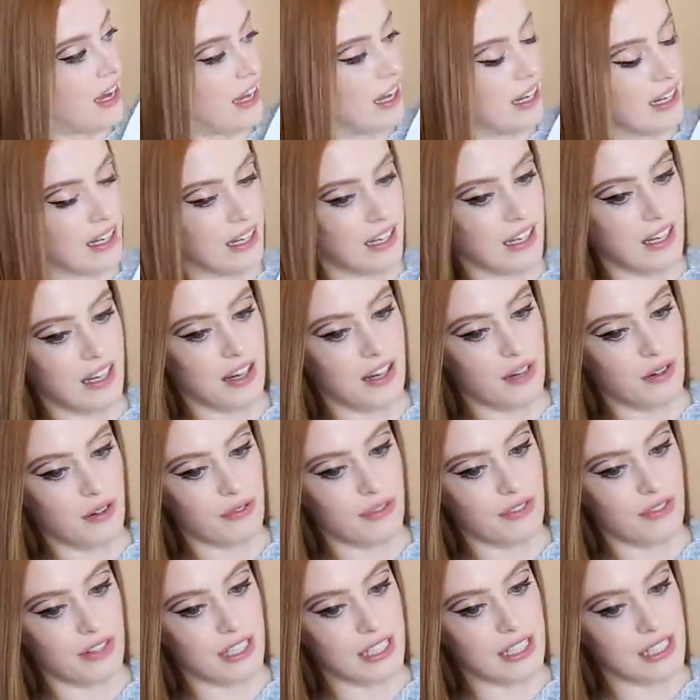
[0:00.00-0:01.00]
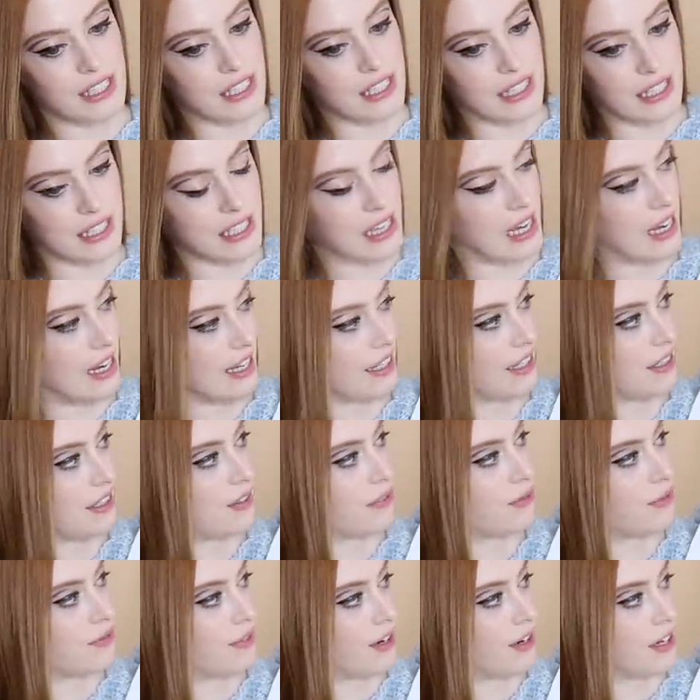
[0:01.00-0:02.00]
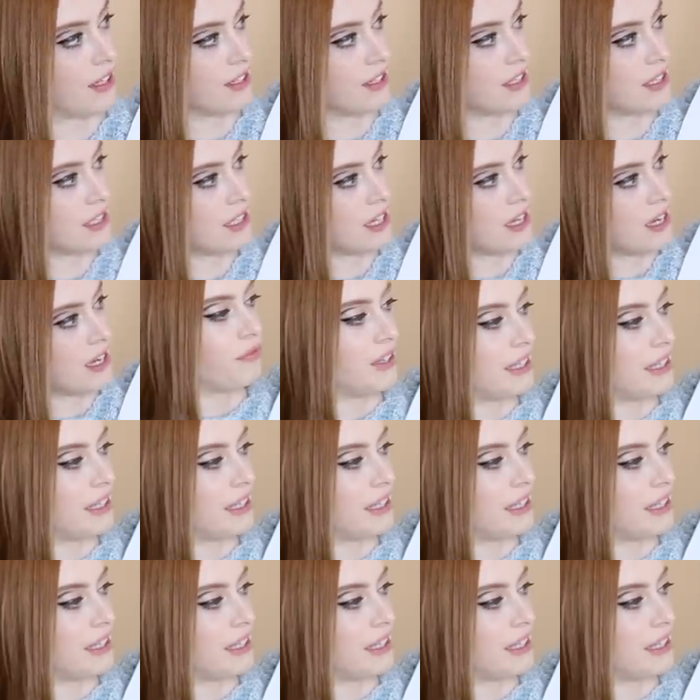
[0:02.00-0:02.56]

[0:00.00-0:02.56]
I love this detailing at the front.